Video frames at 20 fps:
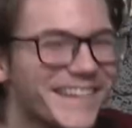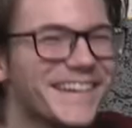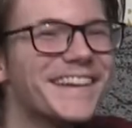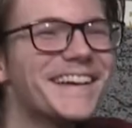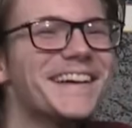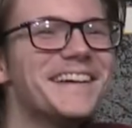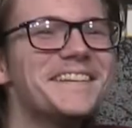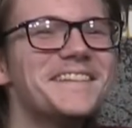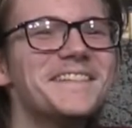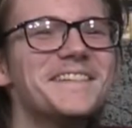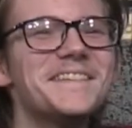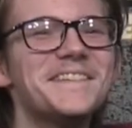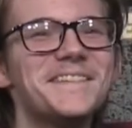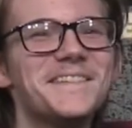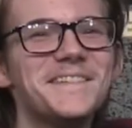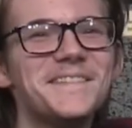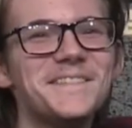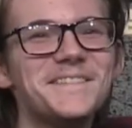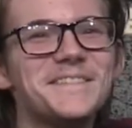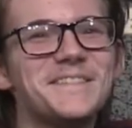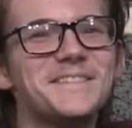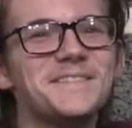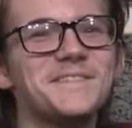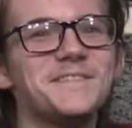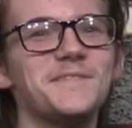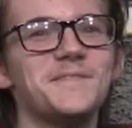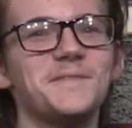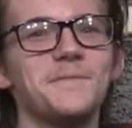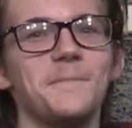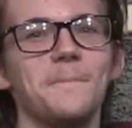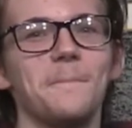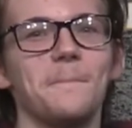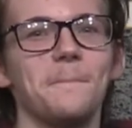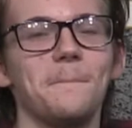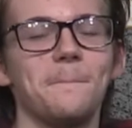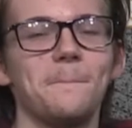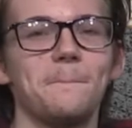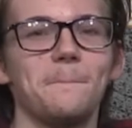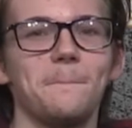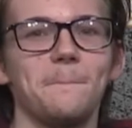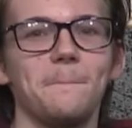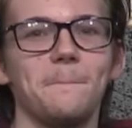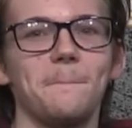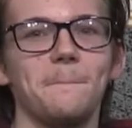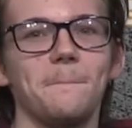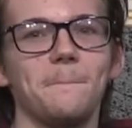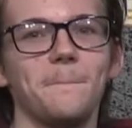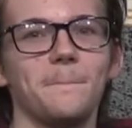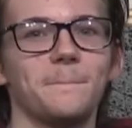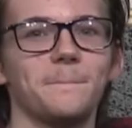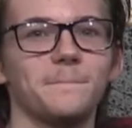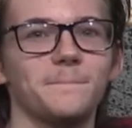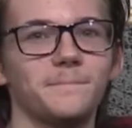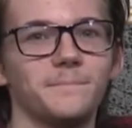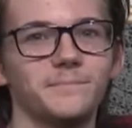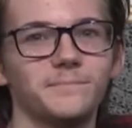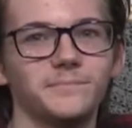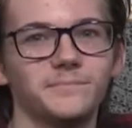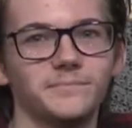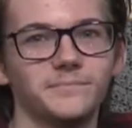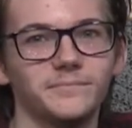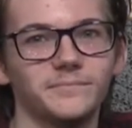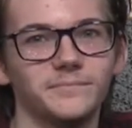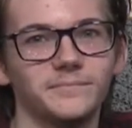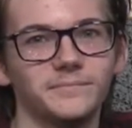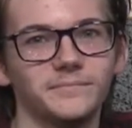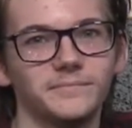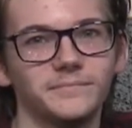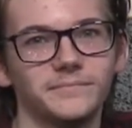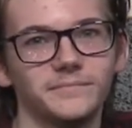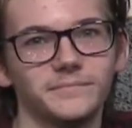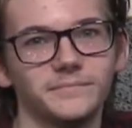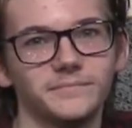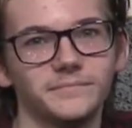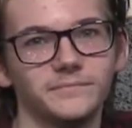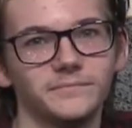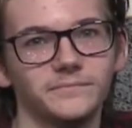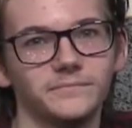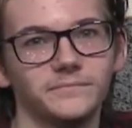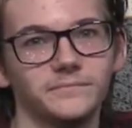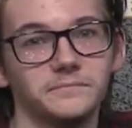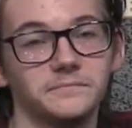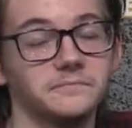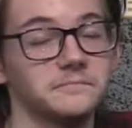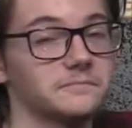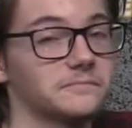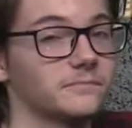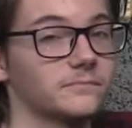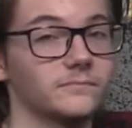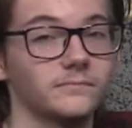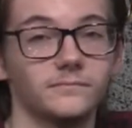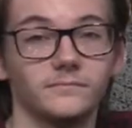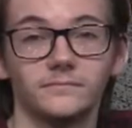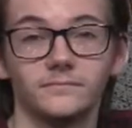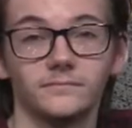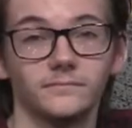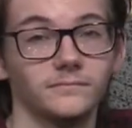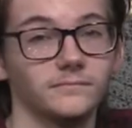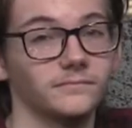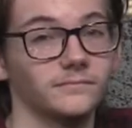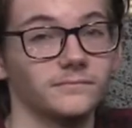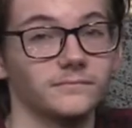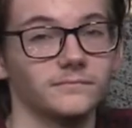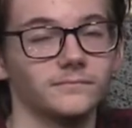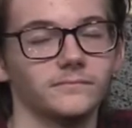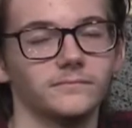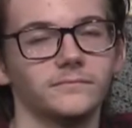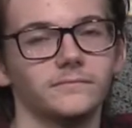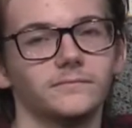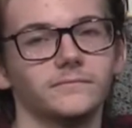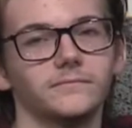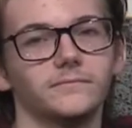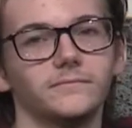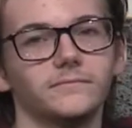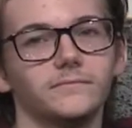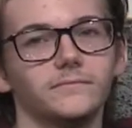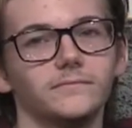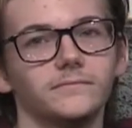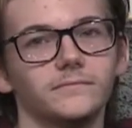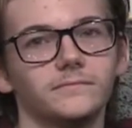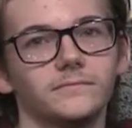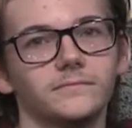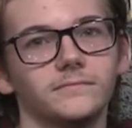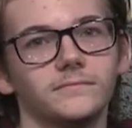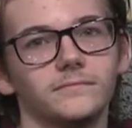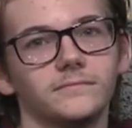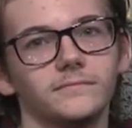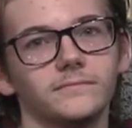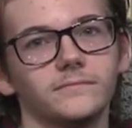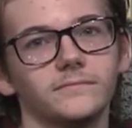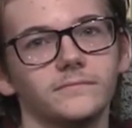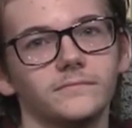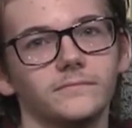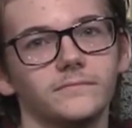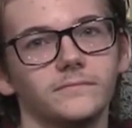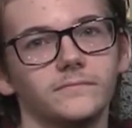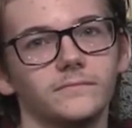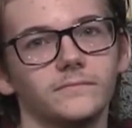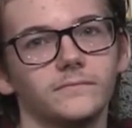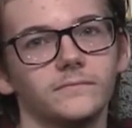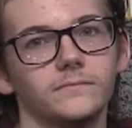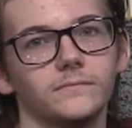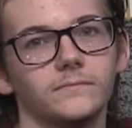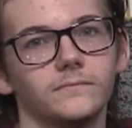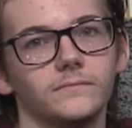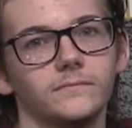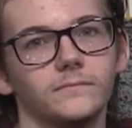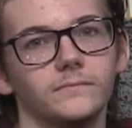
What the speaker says: The person shown says nothing.